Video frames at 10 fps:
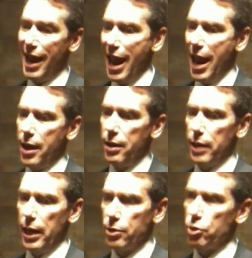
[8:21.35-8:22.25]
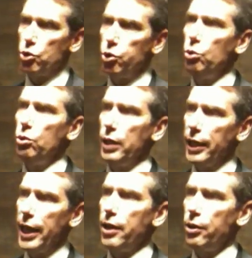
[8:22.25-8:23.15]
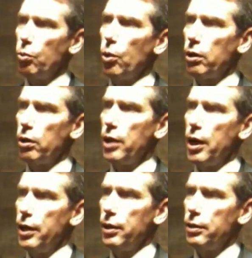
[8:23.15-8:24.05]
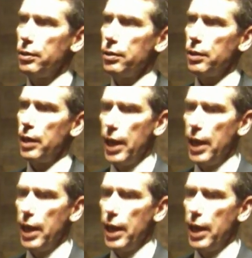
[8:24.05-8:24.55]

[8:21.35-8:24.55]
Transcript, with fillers: and it's a tool in getting the work done. Okay.